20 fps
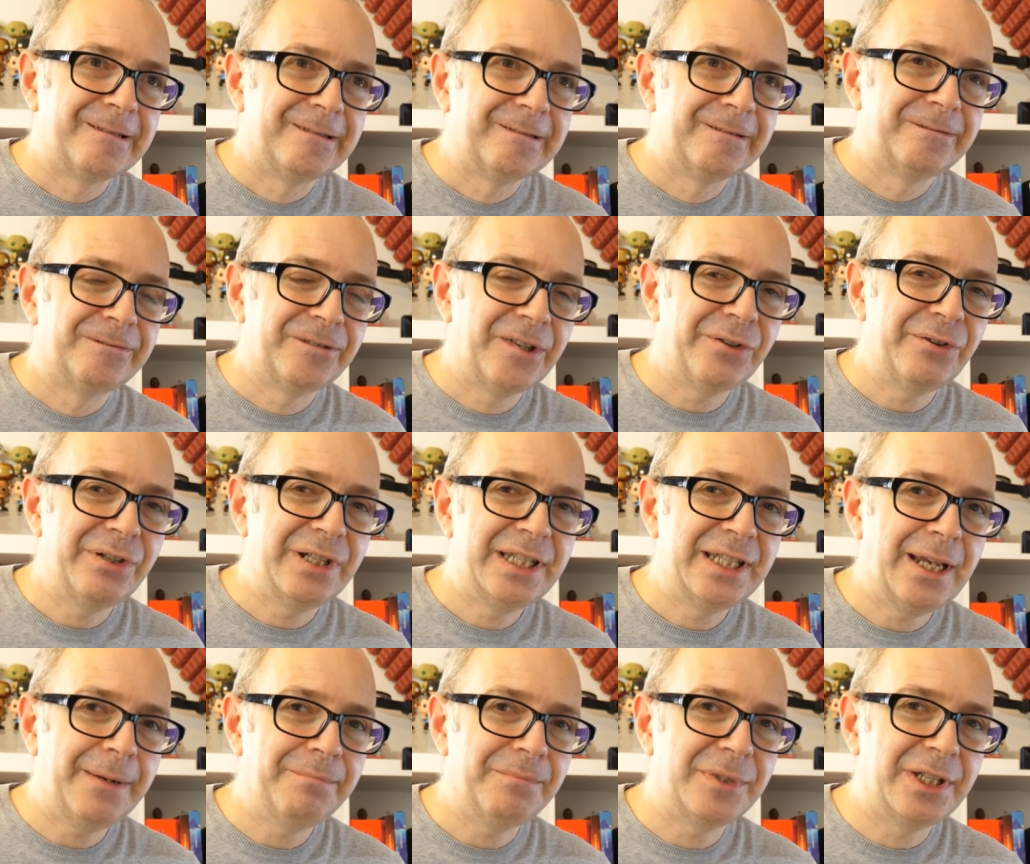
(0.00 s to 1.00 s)
Very
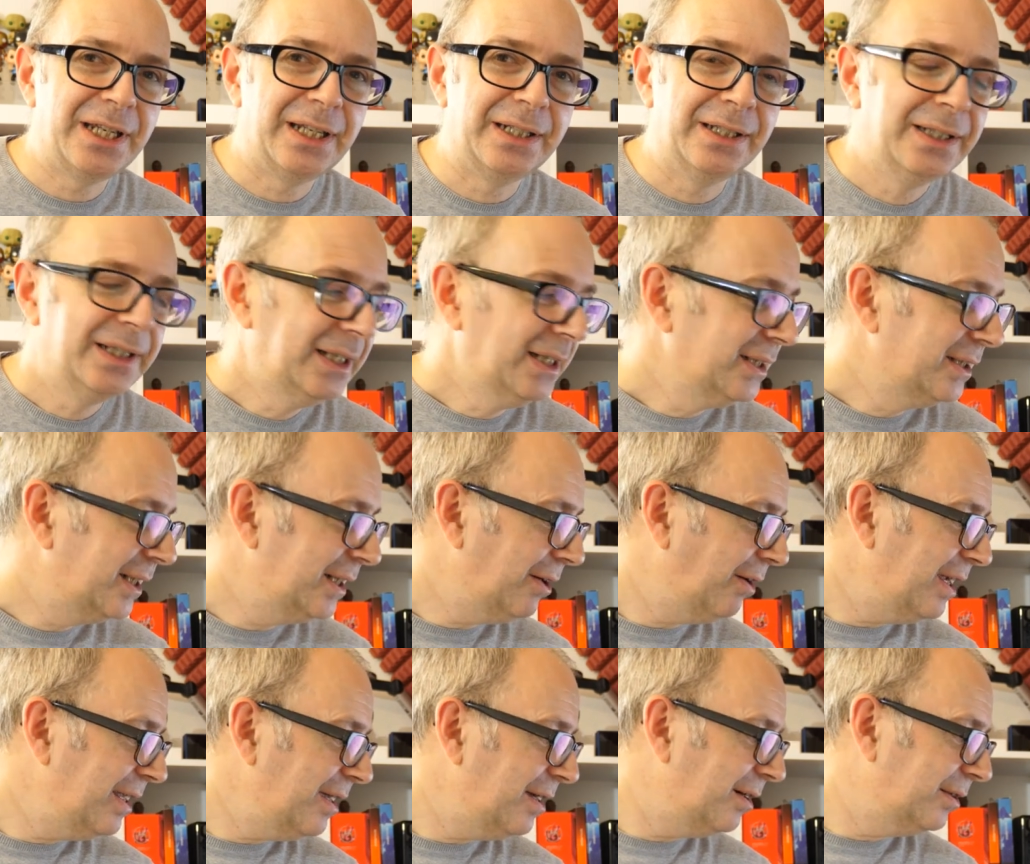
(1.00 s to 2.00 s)
tempted. Did
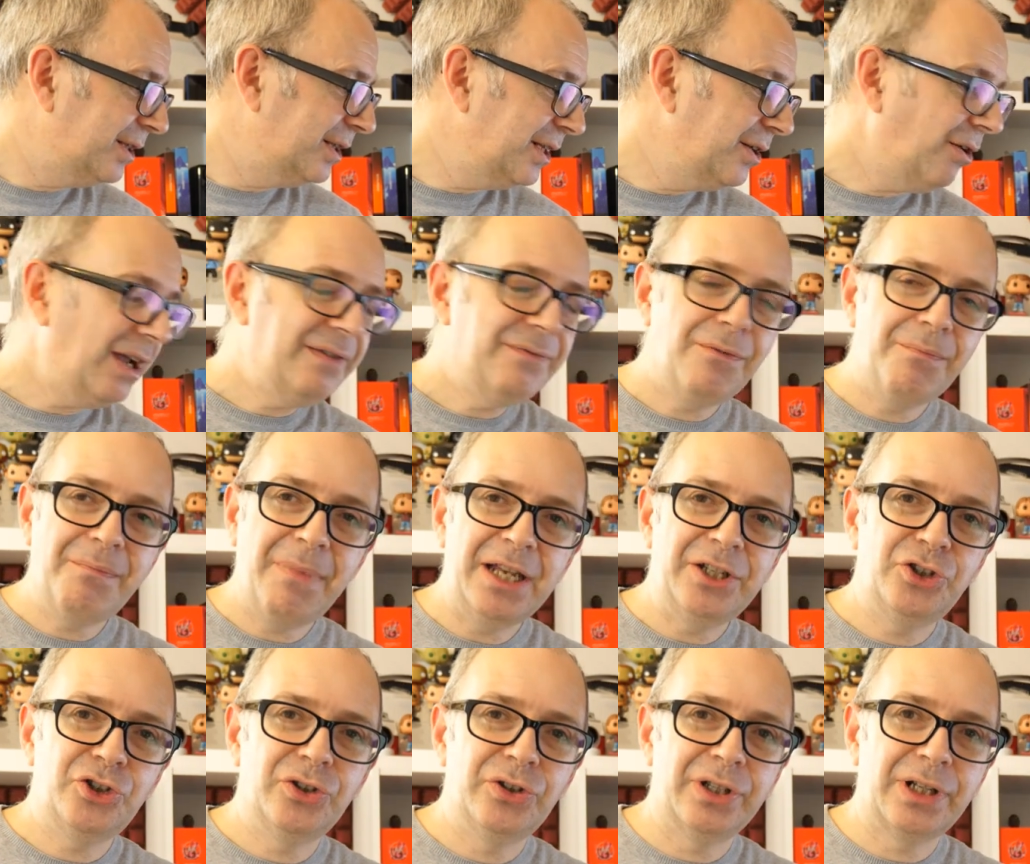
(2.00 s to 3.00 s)
I did I even
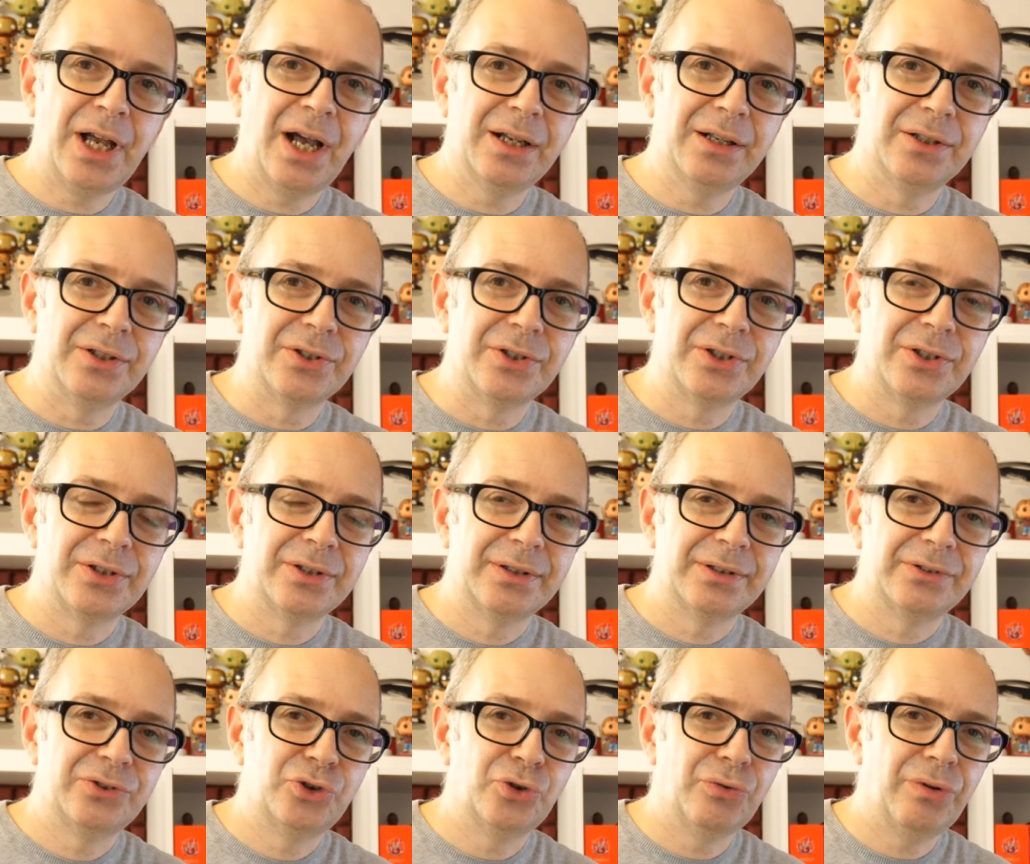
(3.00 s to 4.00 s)
mention the colours
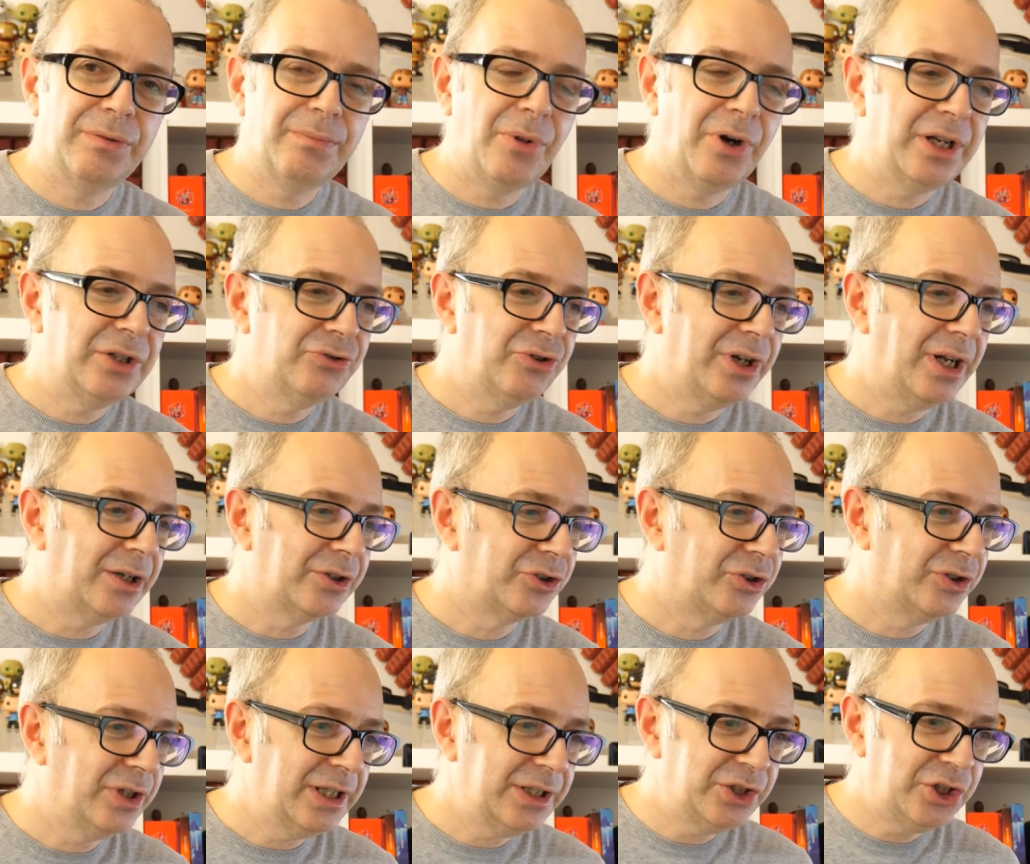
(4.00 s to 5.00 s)
during my
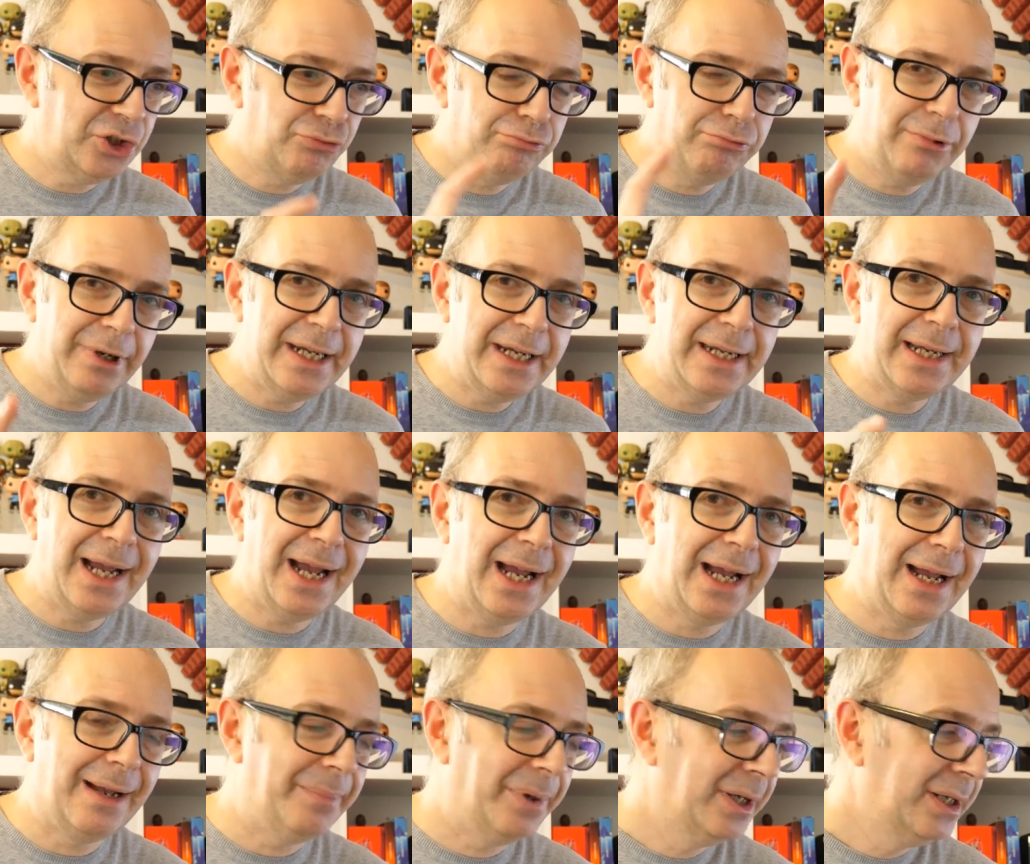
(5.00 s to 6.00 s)
introduction? Let's just
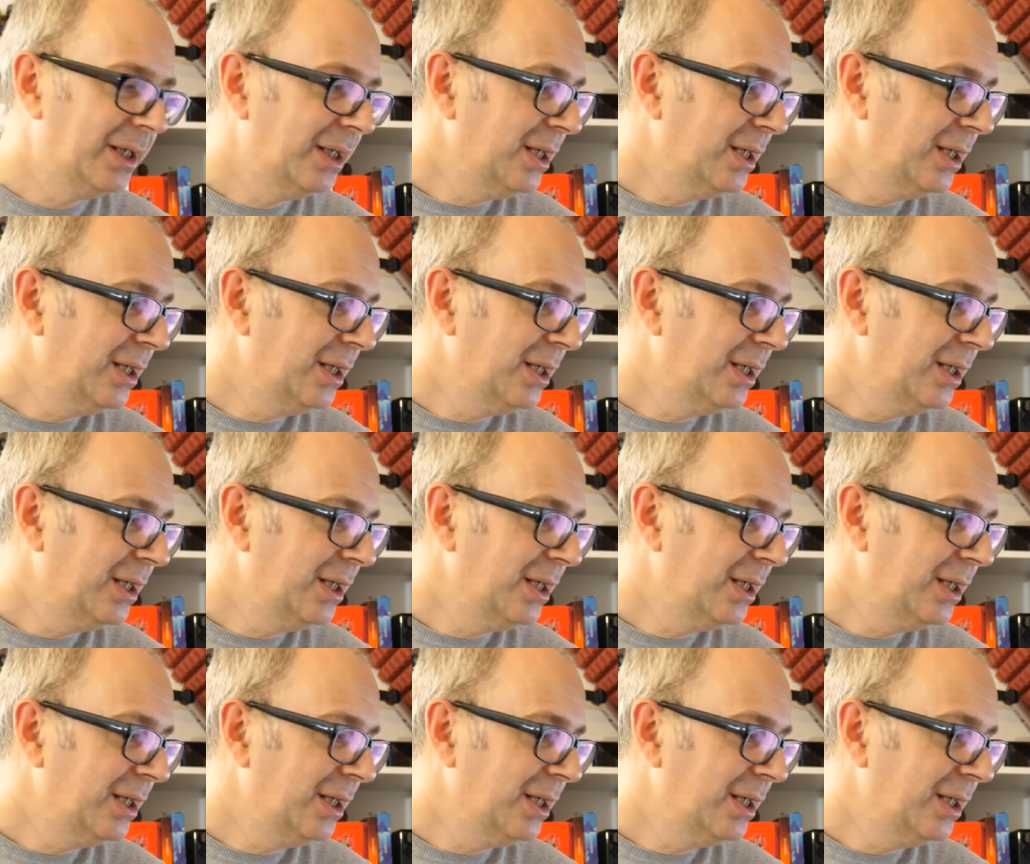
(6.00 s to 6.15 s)
recap.